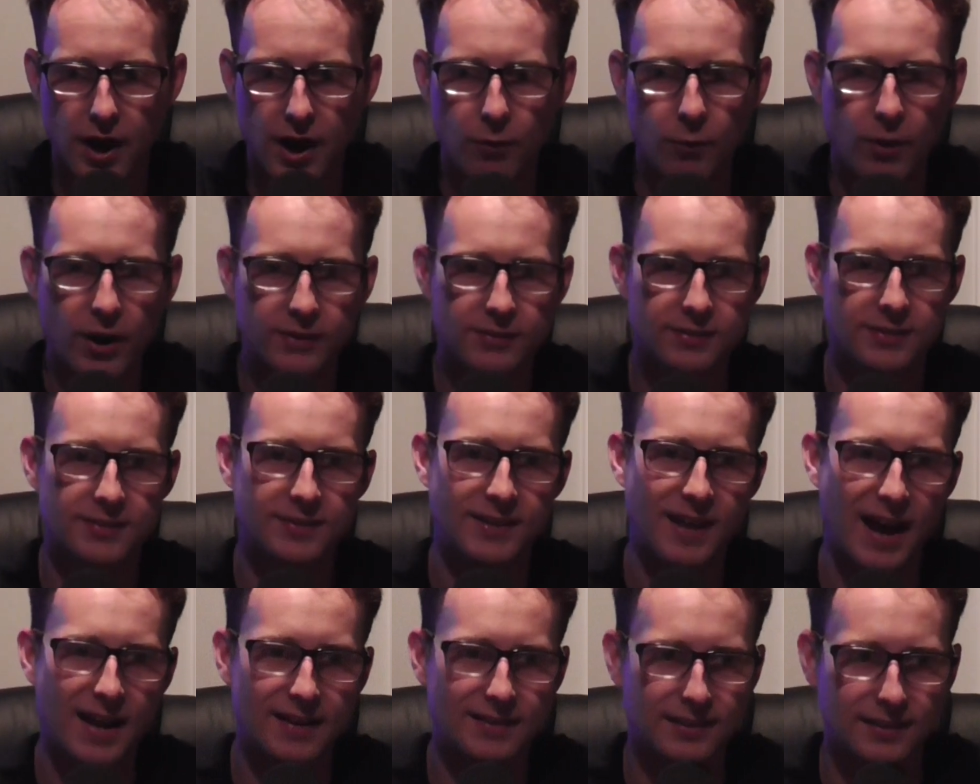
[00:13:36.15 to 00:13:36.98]
watched
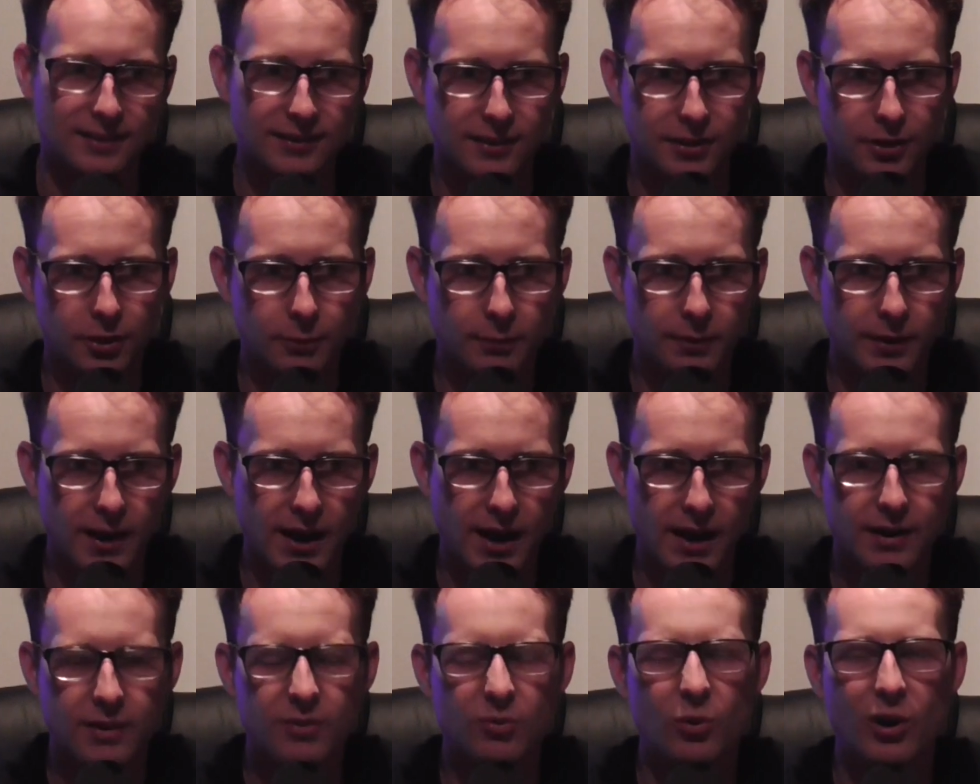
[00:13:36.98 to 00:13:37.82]
these guys a little bit.
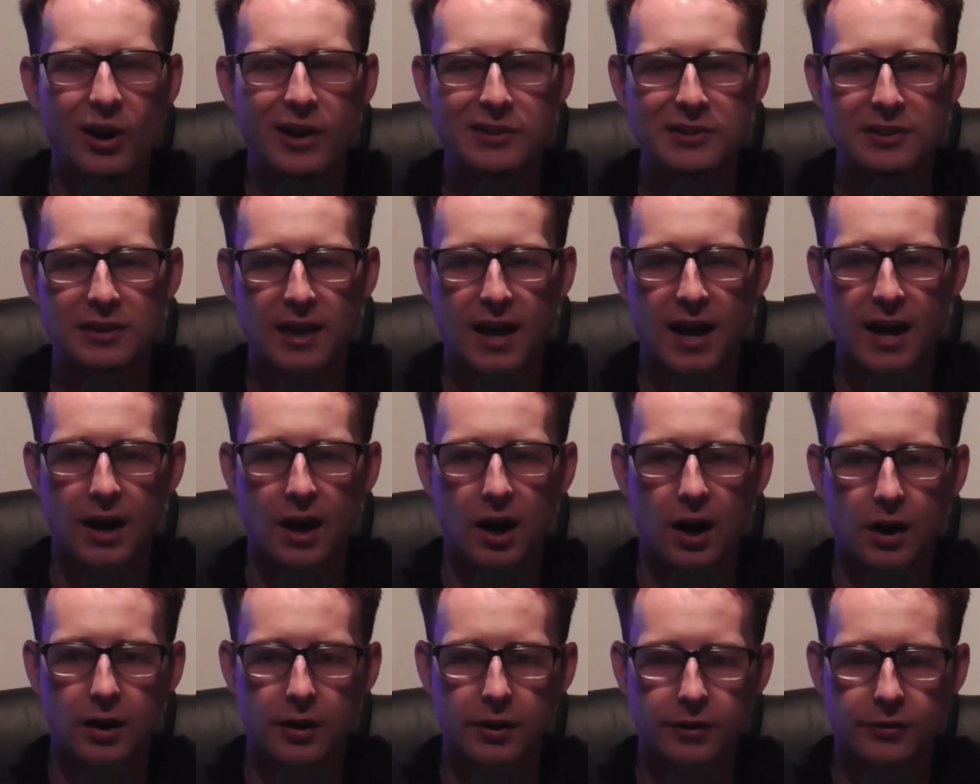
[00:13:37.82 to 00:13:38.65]
I didn't watch a lot
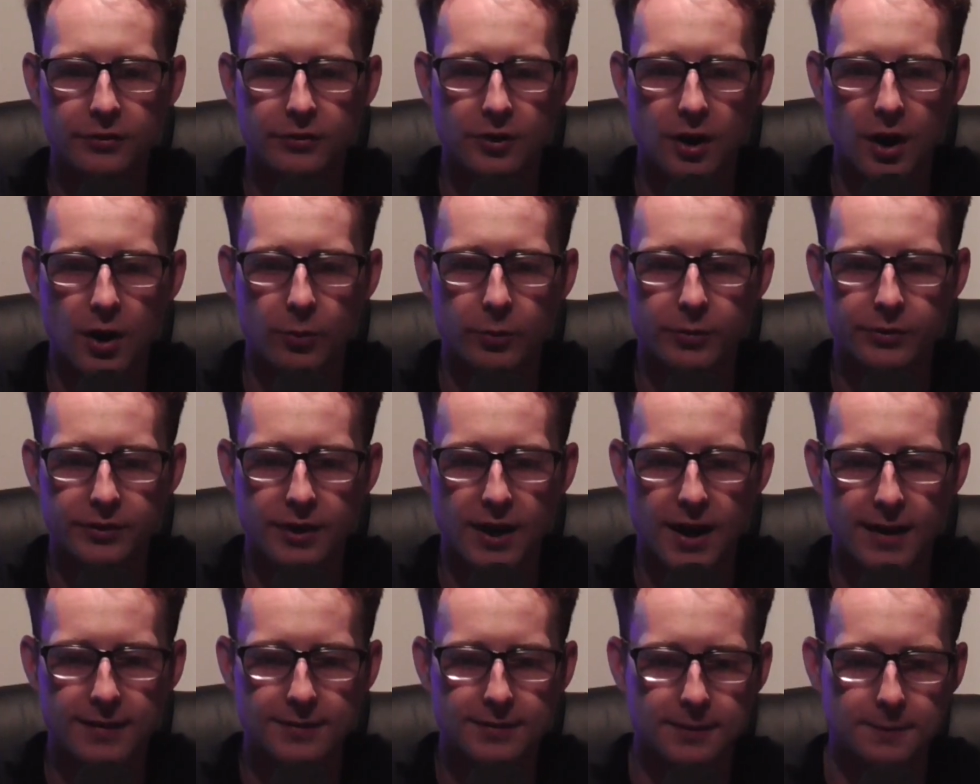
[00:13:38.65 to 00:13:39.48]
of Arkansas,
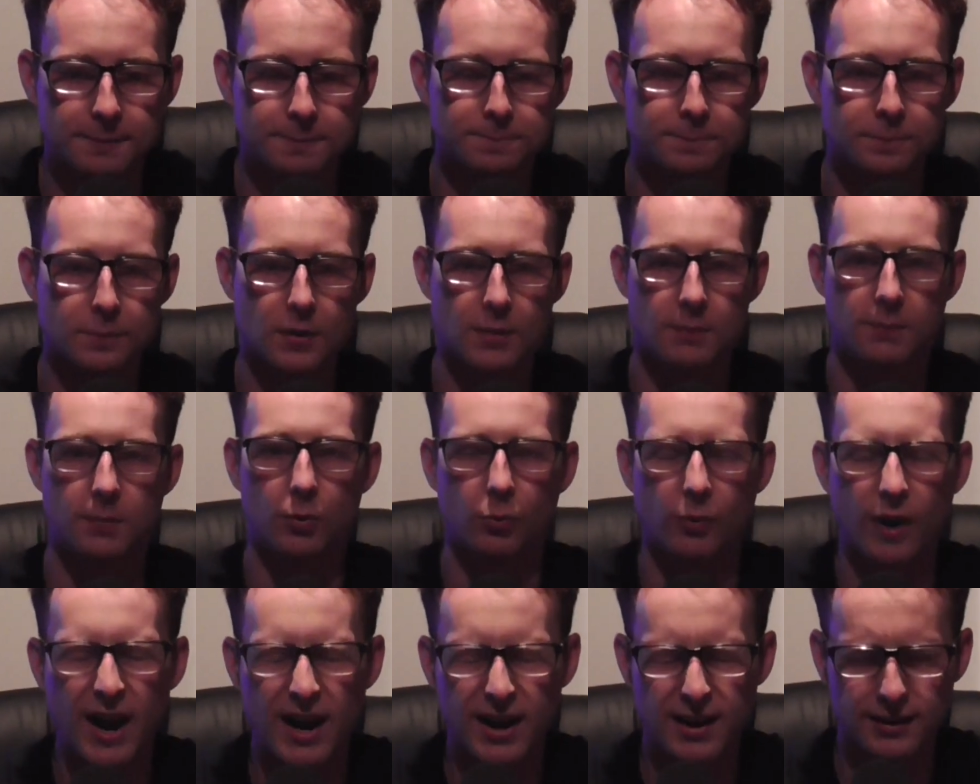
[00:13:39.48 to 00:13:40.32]
Wisconsin.
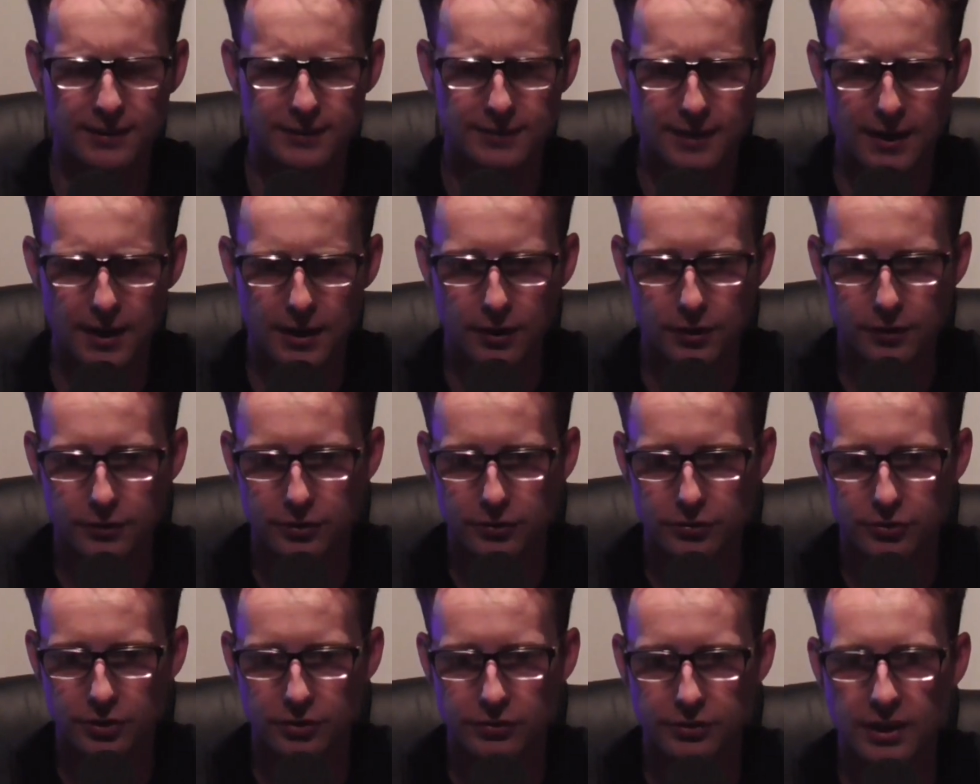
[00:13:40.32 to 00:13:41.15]
But Rocket Sanders
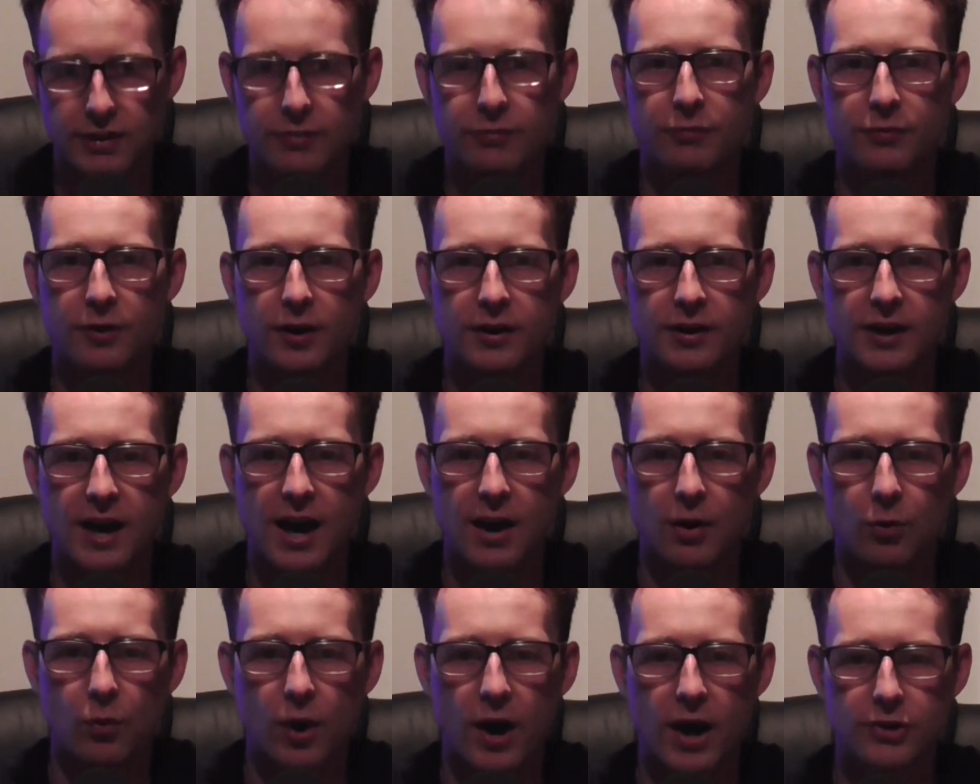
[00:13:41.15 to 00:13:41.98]
is just a fun
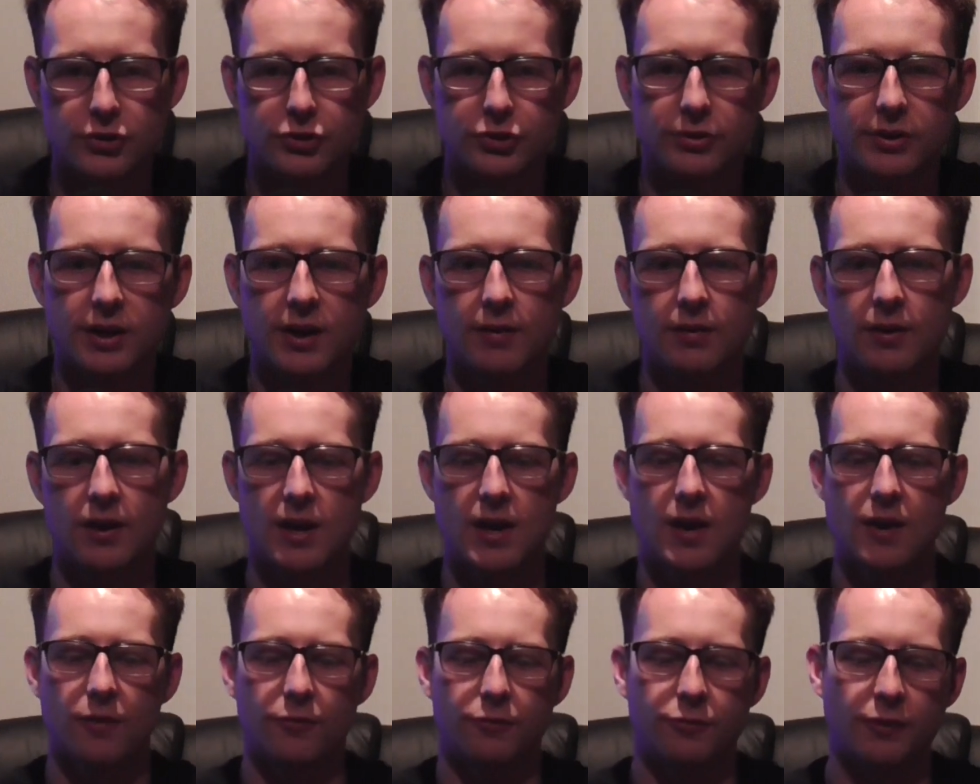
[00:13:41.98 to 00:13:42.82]
guy to watch. You get
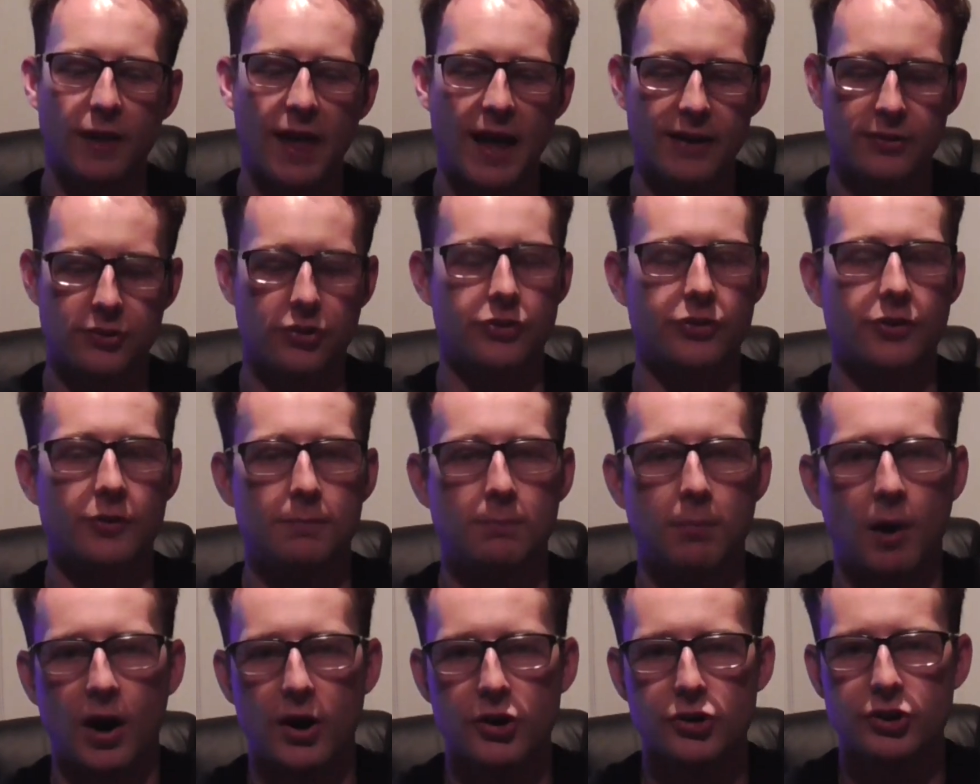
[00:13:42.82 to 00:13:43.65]
flashes of
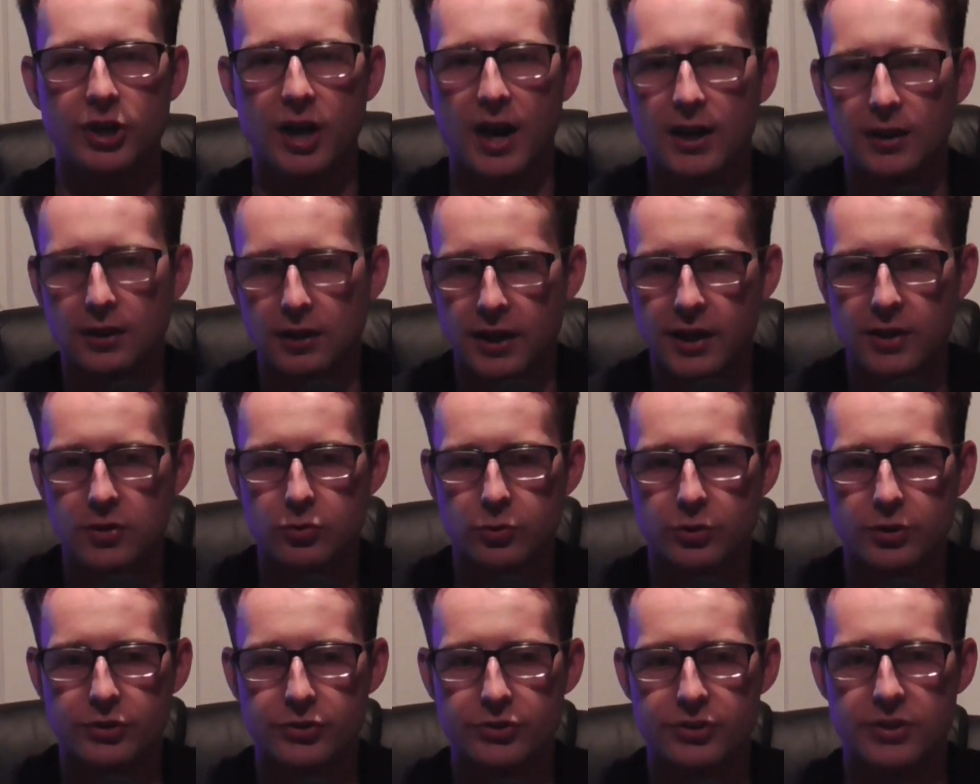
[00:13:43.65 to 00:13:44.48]
Marshawn
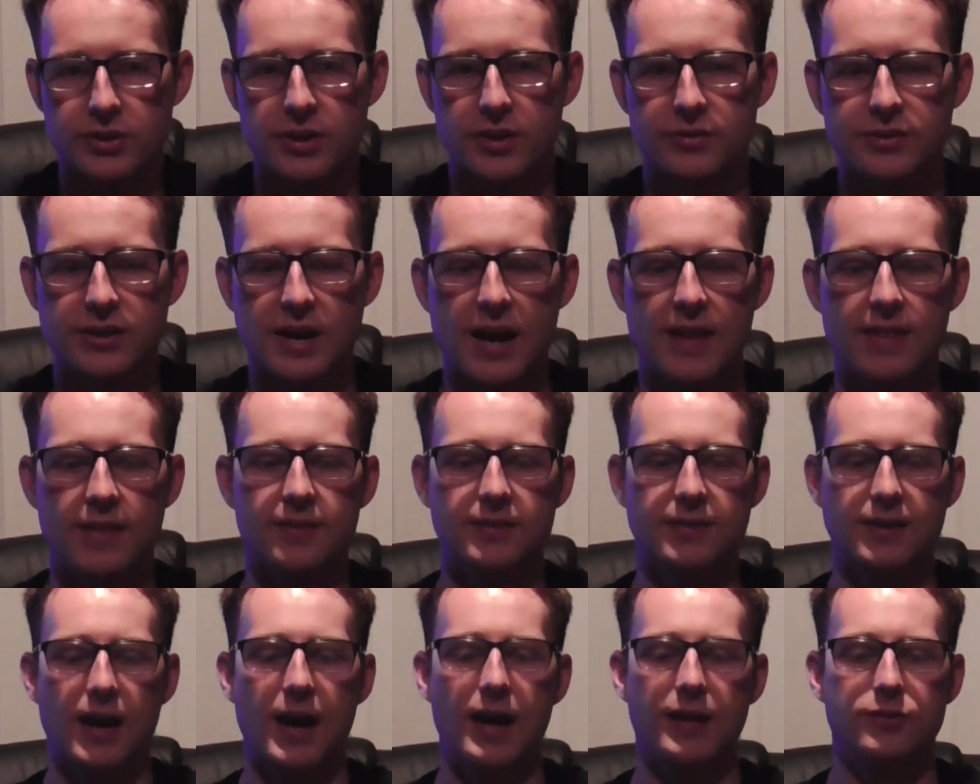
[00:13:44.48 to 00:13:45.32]
Lynch when you see this guy.
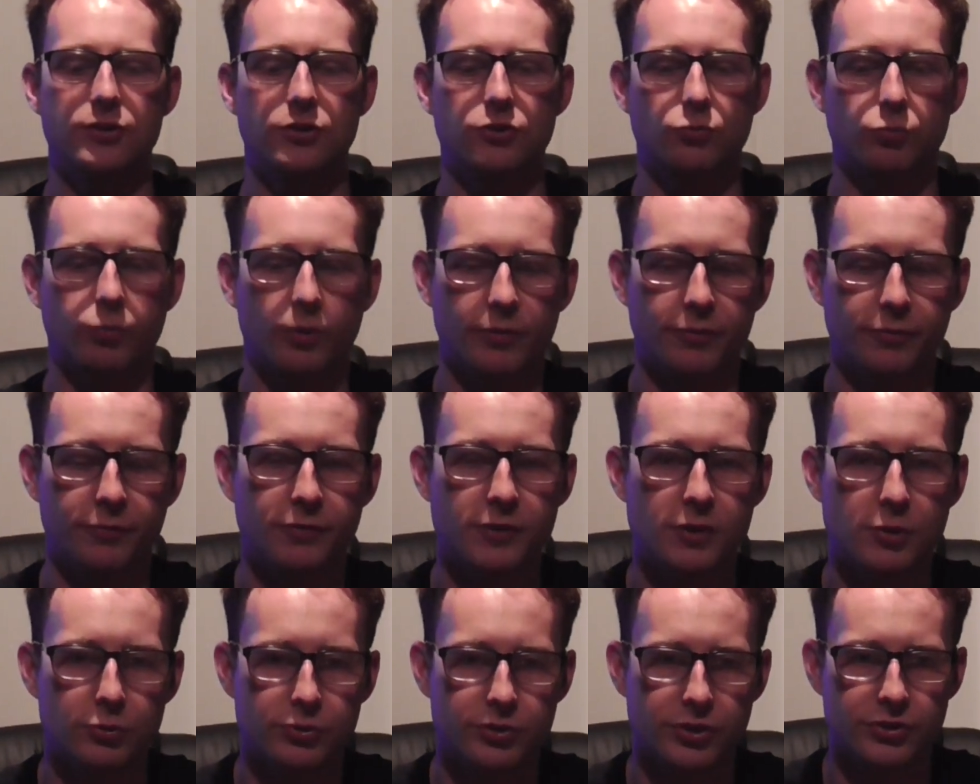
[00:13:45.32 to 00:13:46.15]
This guy just
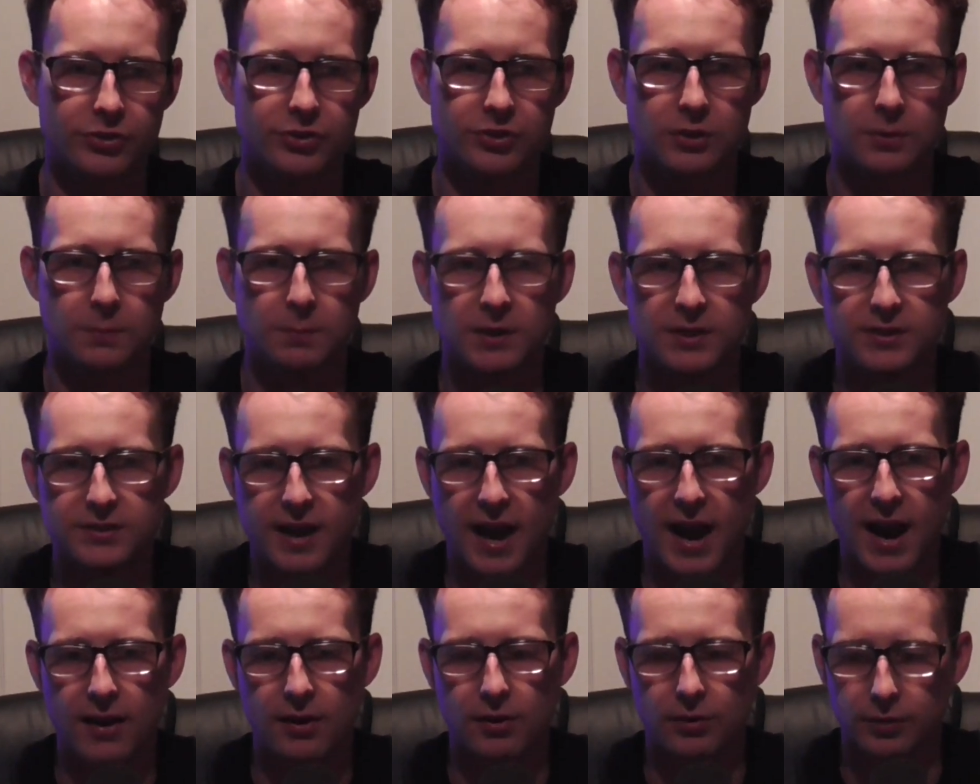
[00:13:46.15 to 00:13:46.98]
refuses to be
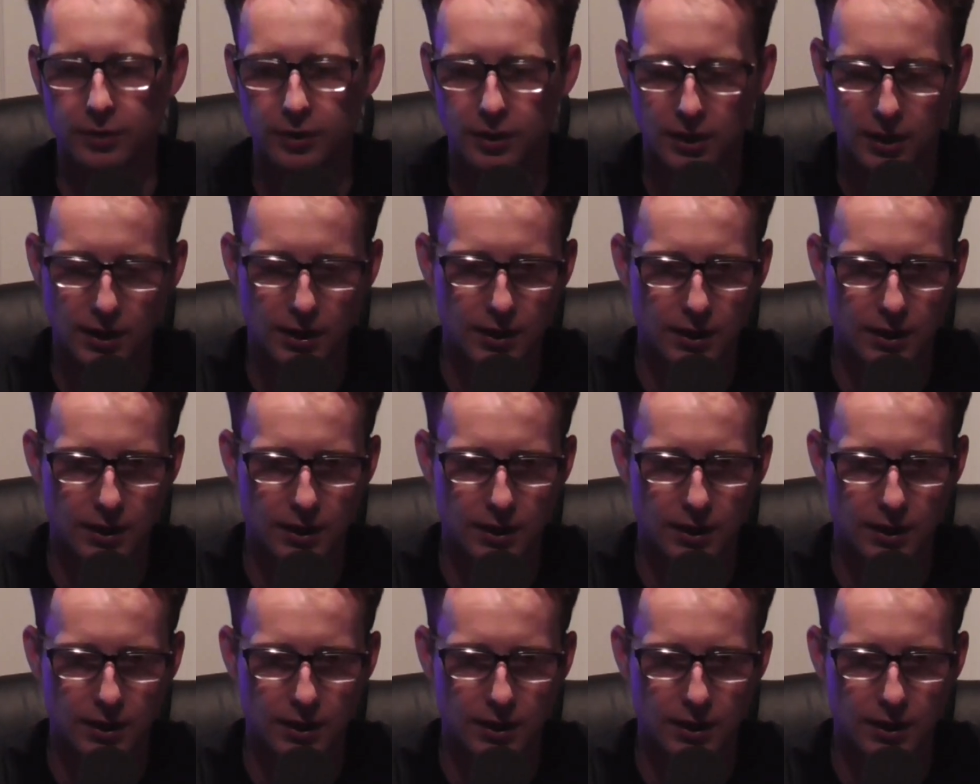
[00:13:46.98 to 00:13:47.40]
tackled.